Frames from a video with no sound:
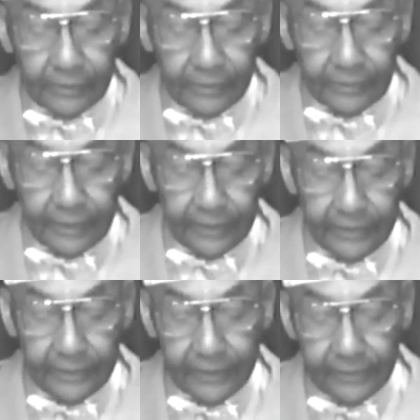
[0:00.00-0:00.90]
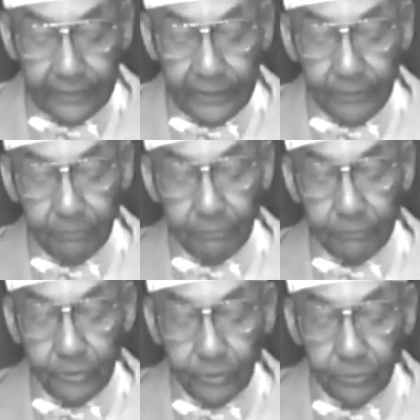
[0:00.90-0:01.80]
That he can keep
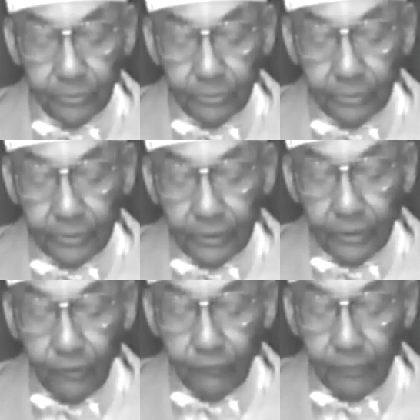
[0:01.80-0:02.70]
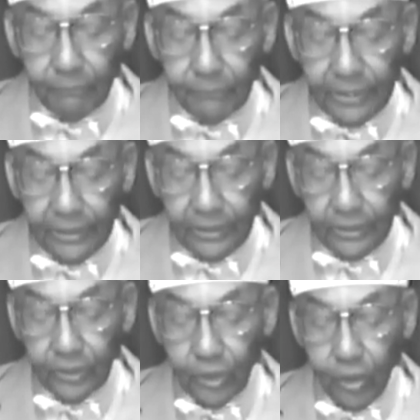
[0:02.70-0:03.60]
you from
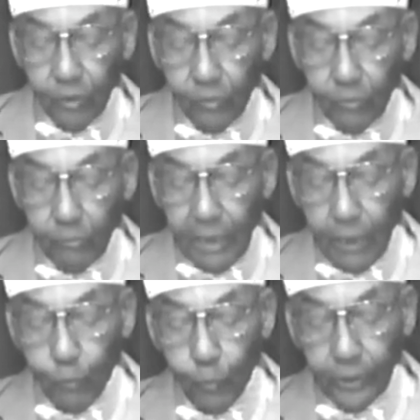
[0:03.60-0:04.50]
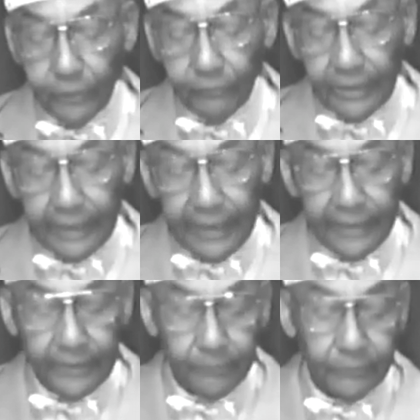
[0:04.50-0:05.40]
being called by one of the
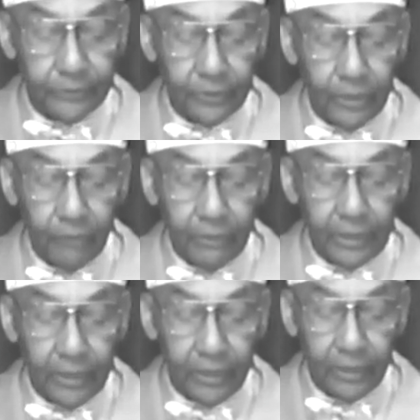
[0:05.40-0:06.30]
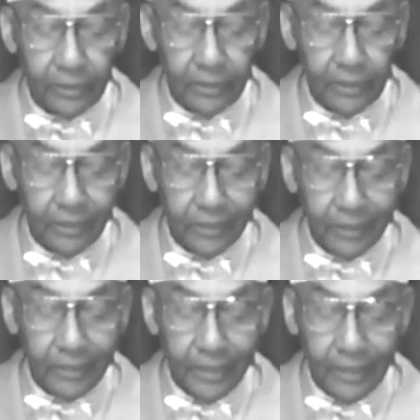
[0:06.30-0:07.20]
names of Allah,
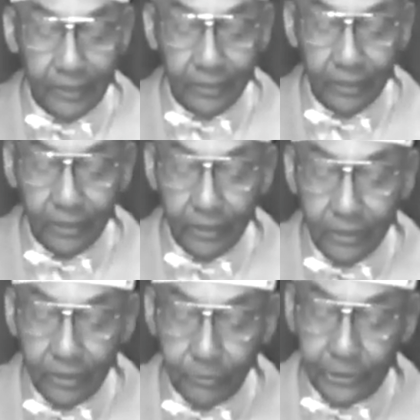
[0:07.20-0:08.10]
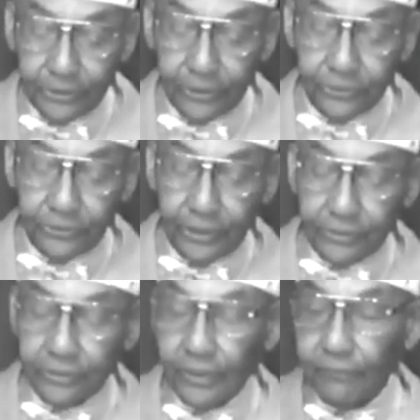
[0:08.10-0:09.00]
God, which
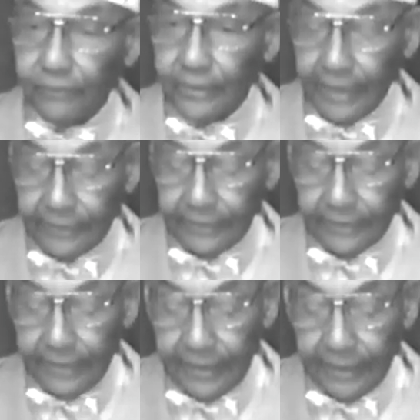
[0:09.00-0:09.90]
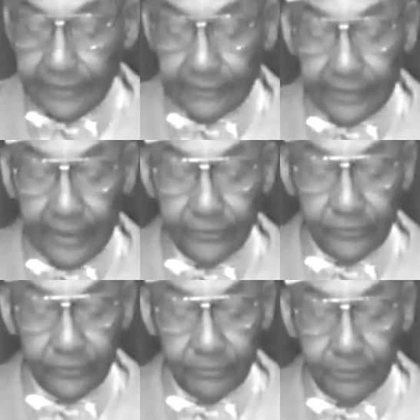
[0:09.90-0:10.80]
consists of 99
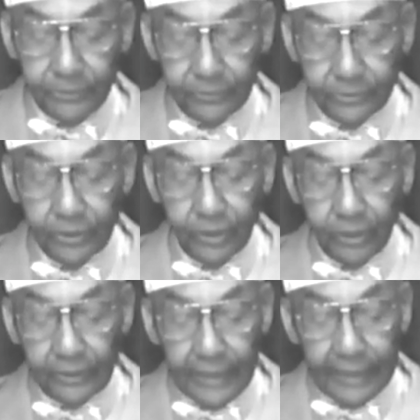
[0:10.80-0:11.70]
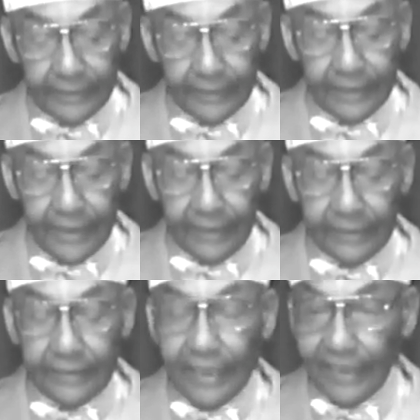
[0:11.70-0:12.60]
attributes or
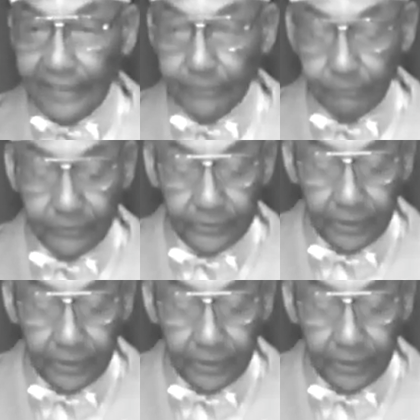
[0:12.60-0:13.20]
99 names.